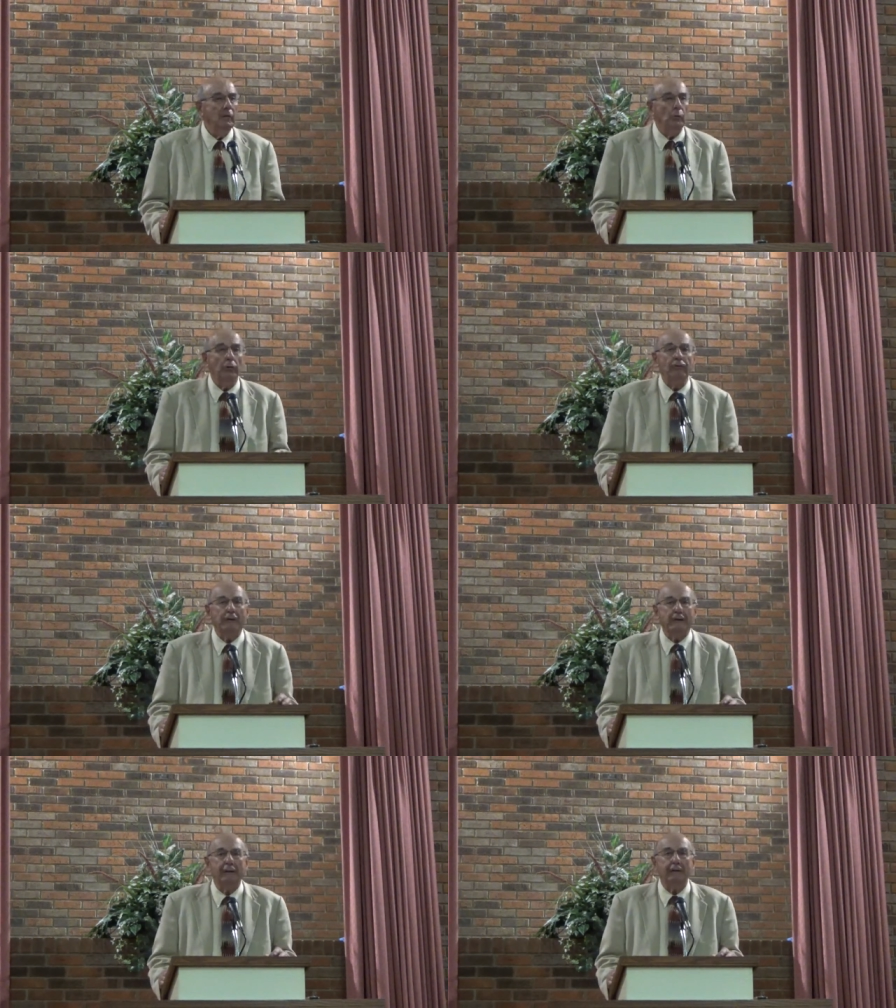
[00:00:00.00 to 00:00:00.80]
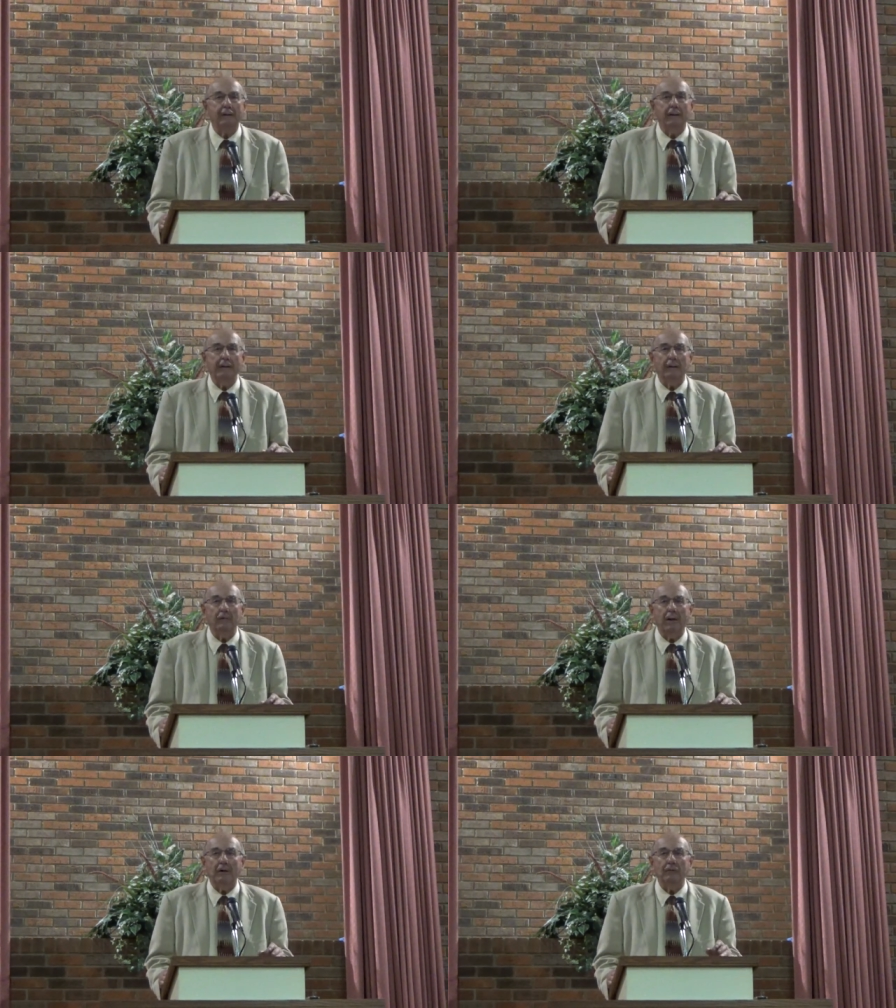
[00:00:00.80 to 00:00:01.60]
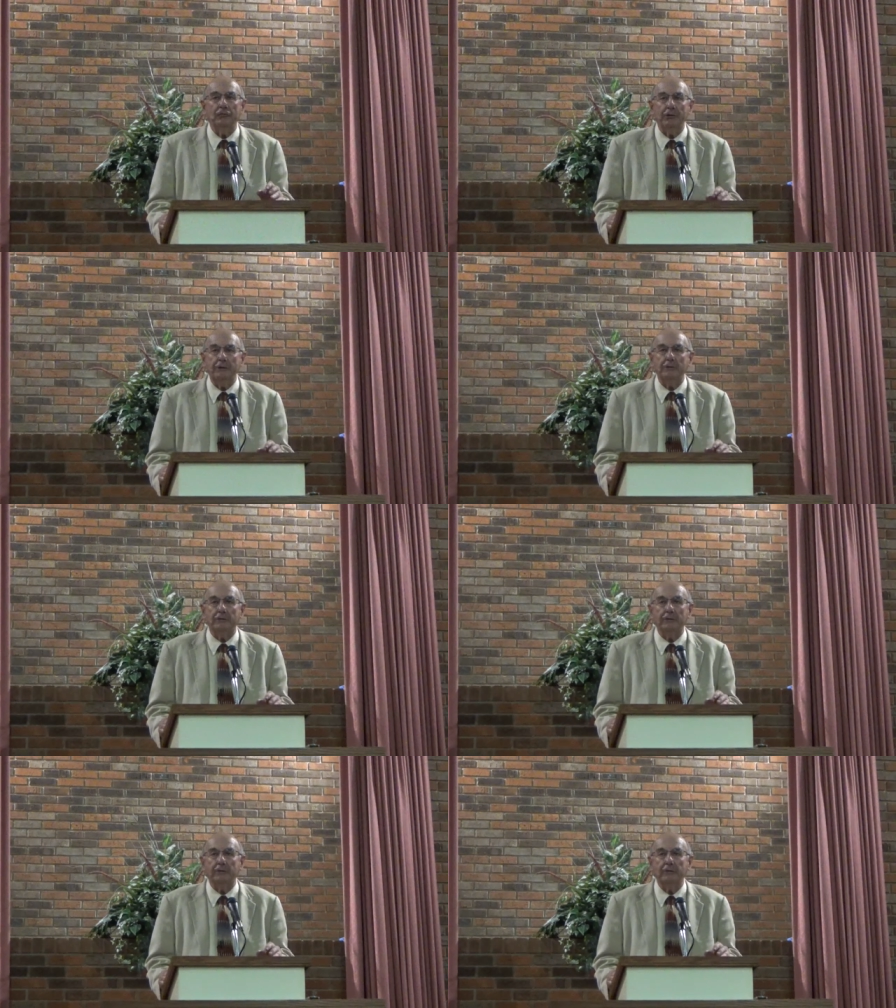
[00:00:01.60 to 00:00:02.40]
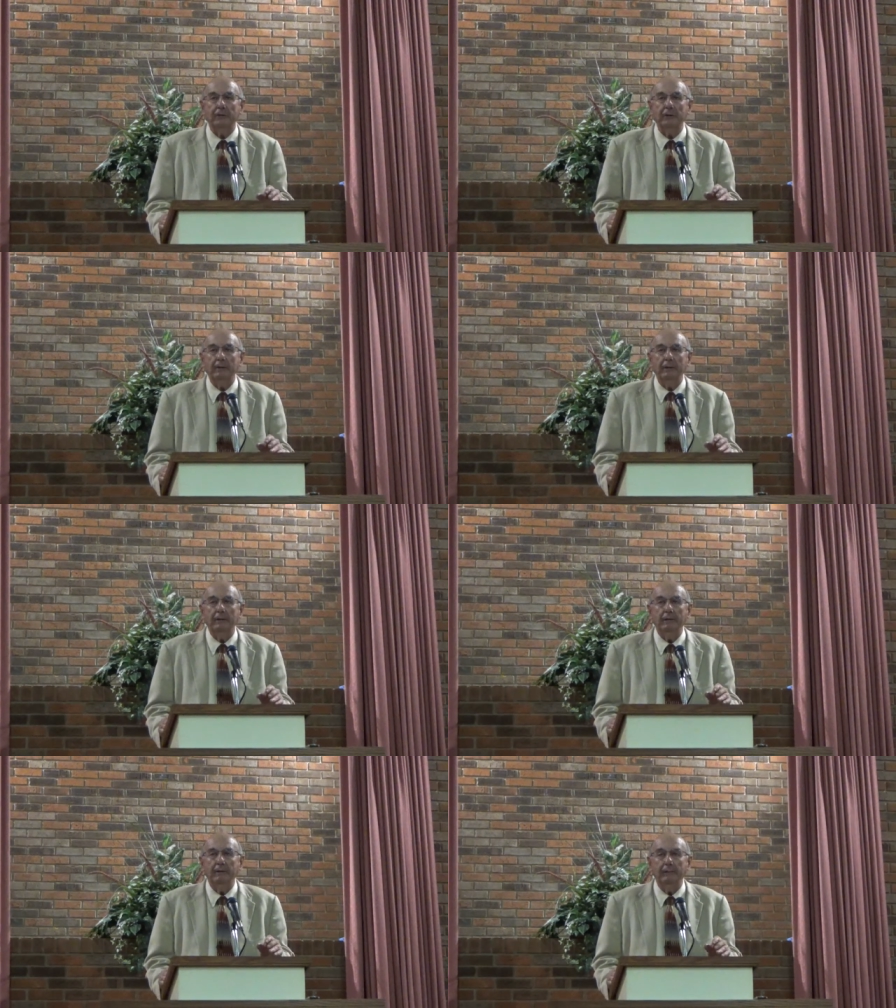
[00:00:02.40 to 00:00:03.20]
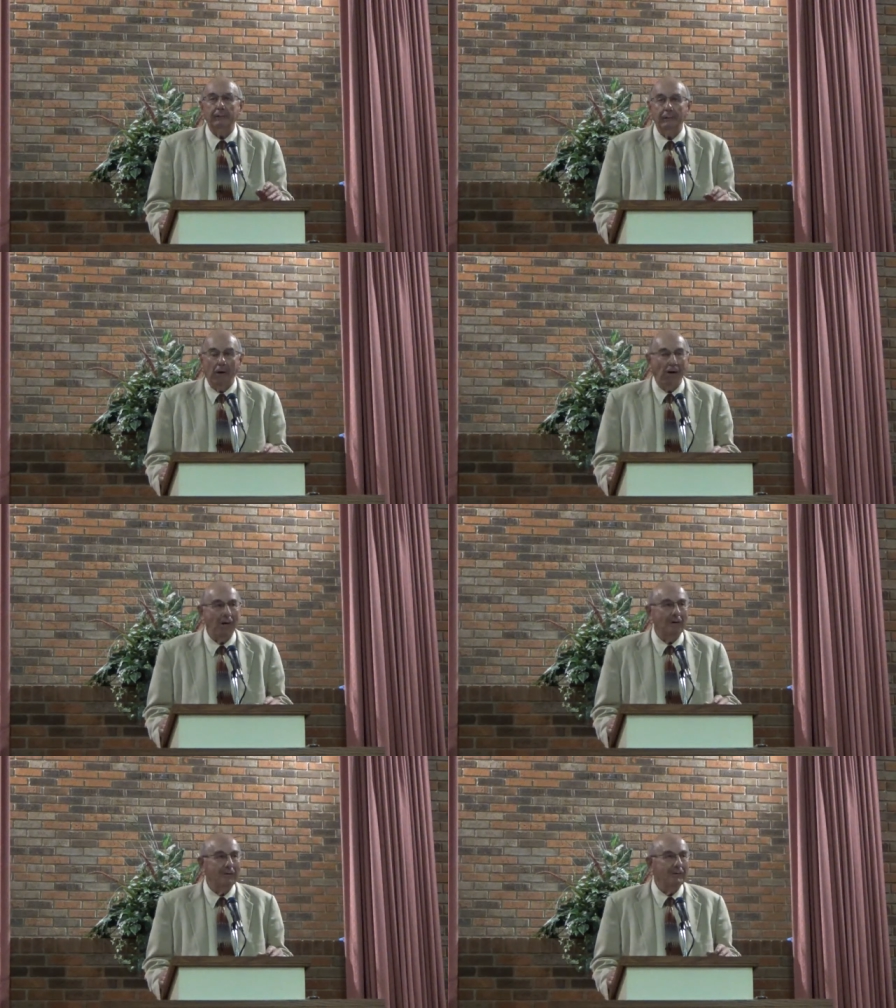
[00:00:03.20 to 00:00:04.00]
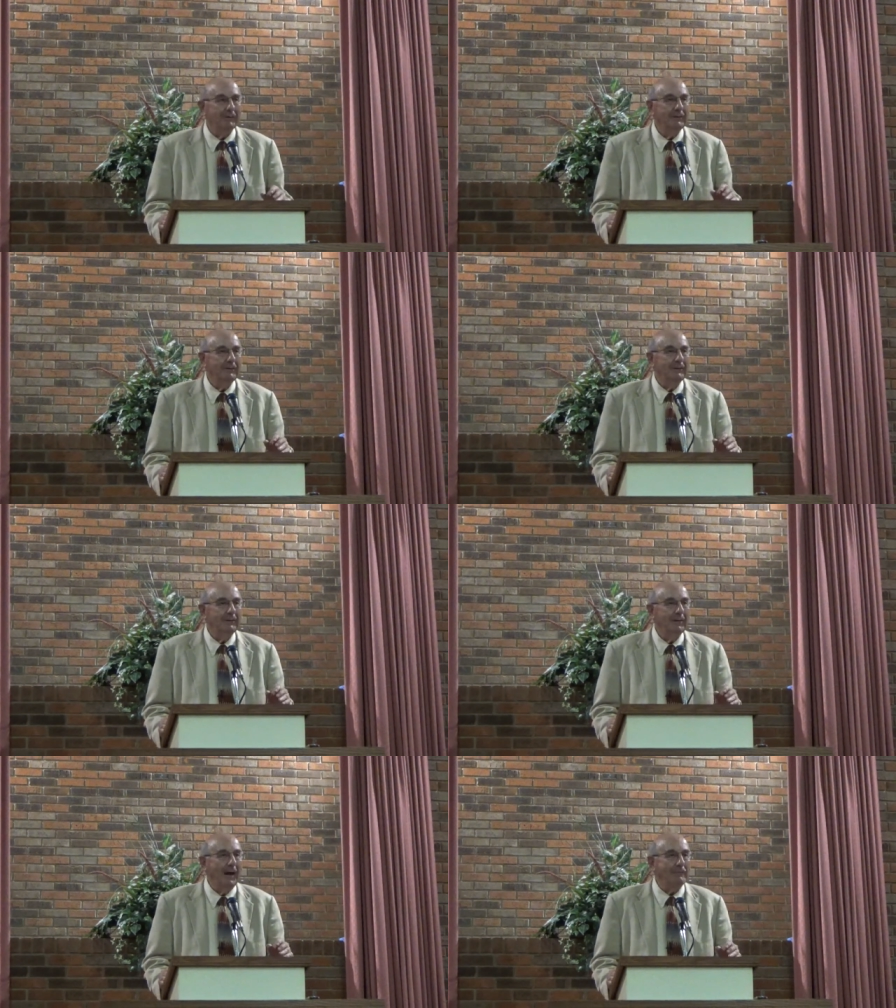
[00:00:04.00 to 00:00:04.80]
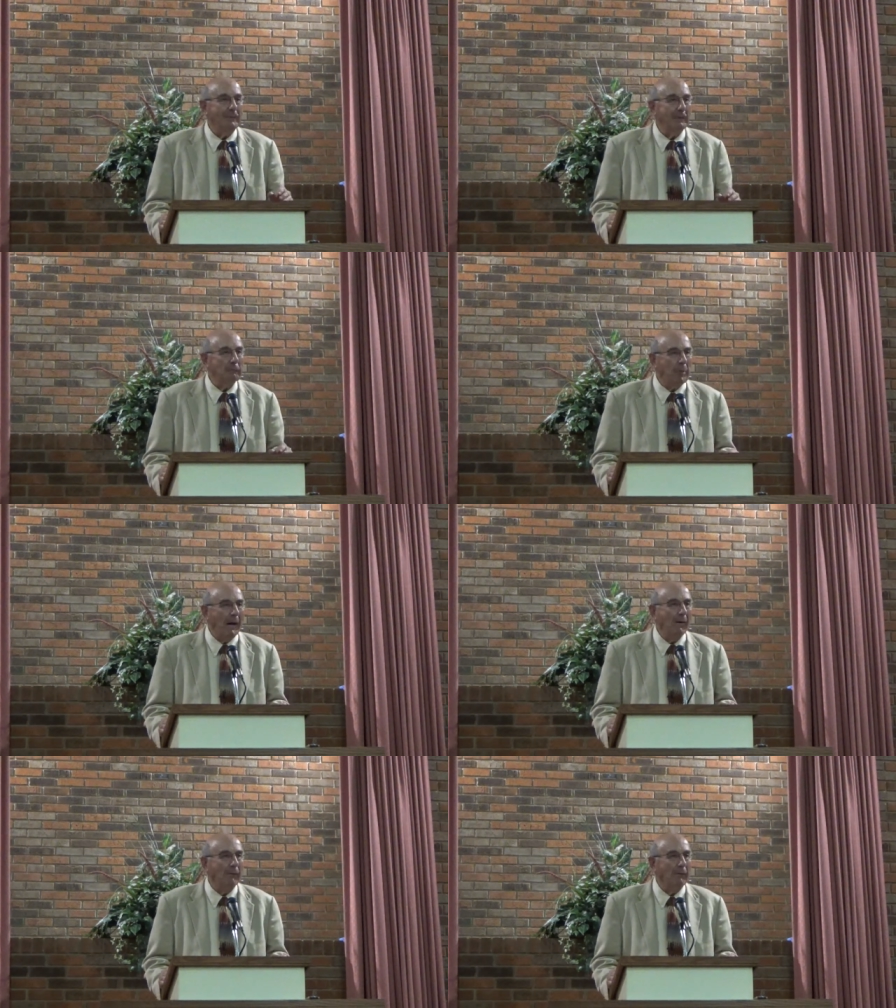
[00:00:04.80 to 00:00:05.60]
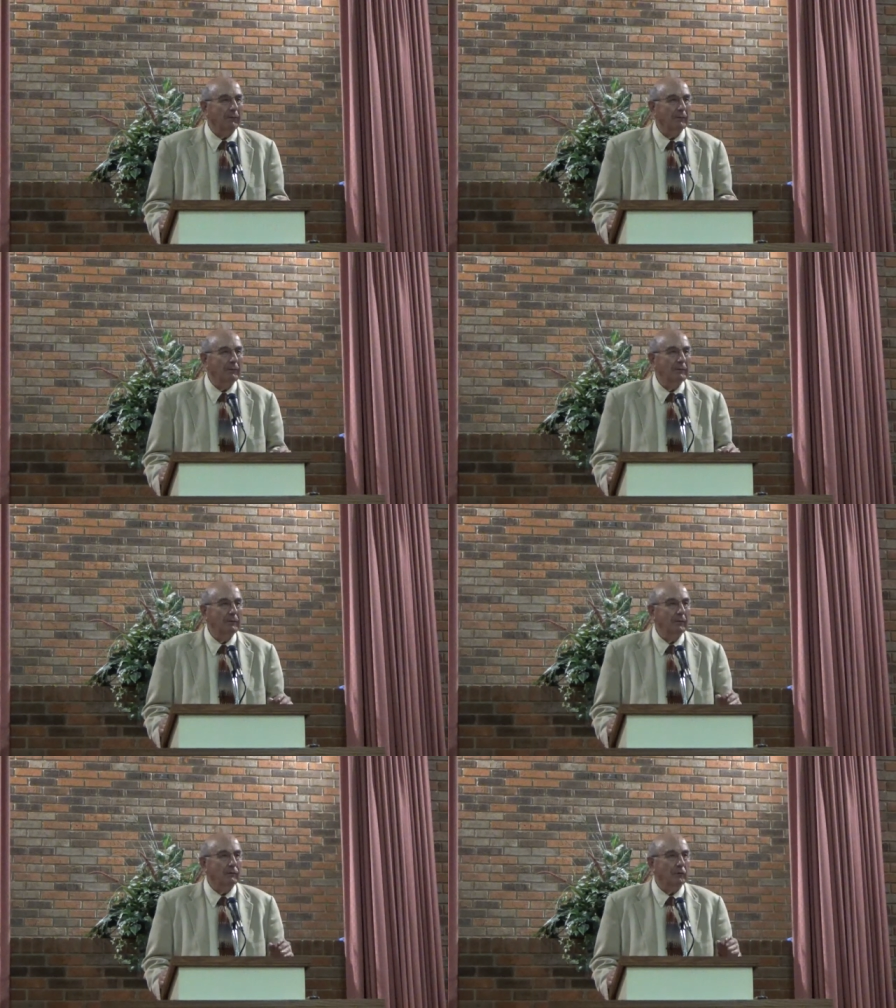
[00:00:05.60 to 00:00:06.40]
We're thinking today about Jesus, God, having the power of